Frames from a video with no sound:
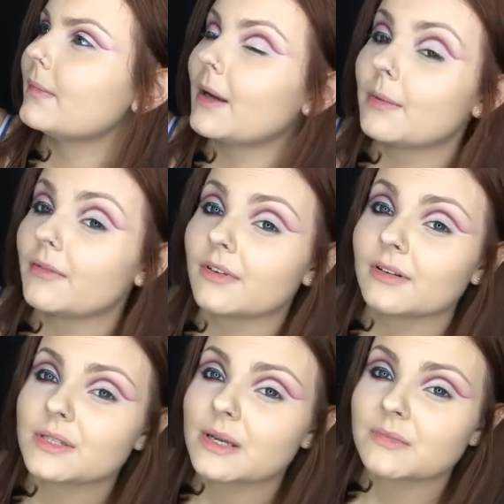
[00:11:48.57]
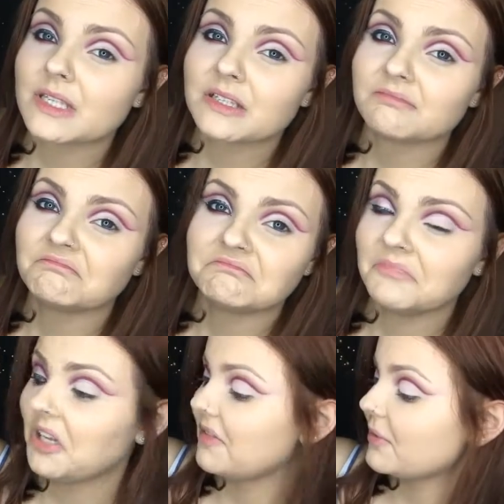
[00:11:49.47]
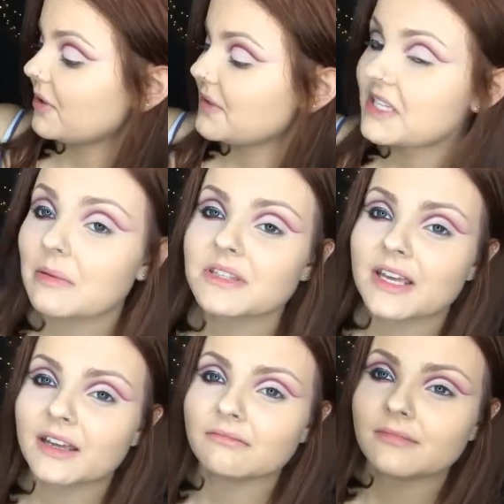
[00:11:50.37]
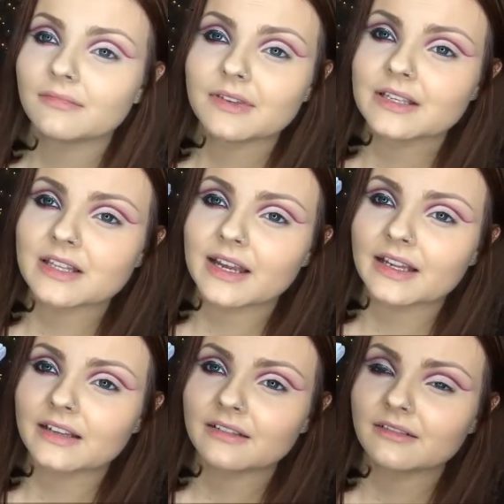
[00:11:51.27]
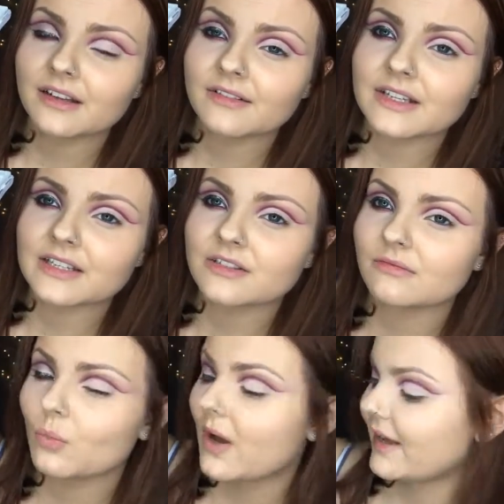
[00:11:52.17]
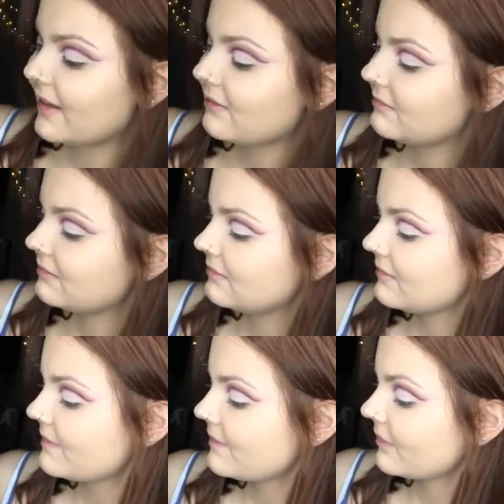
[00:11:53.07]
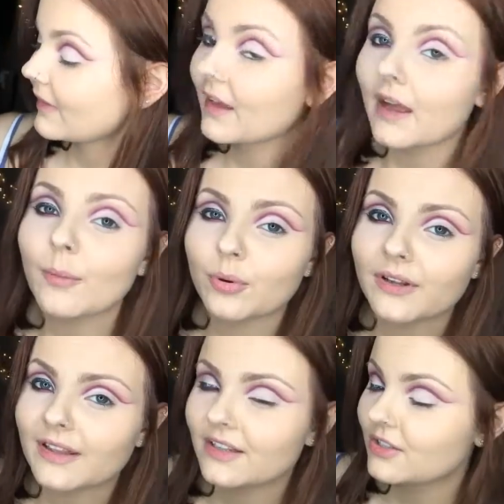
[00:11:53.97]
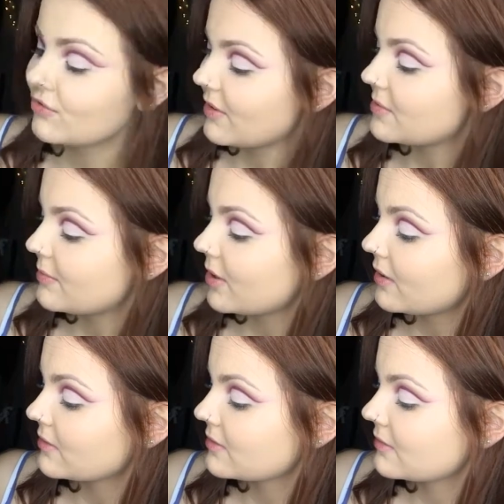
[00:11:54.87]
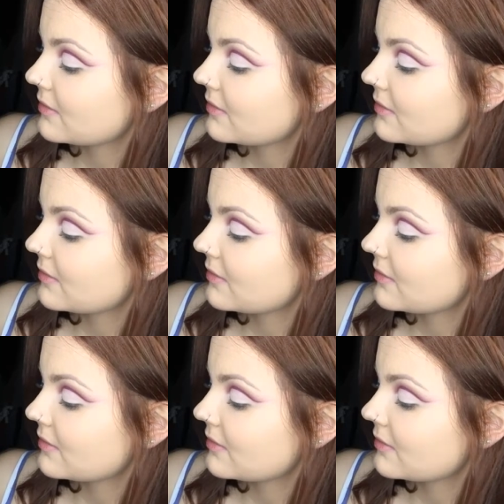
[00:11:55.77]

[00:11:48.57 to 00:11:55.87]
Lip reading: I'm not even going to attempt it. Not even going to attempt it. It's like an iridescent white. I'll put it in the description box.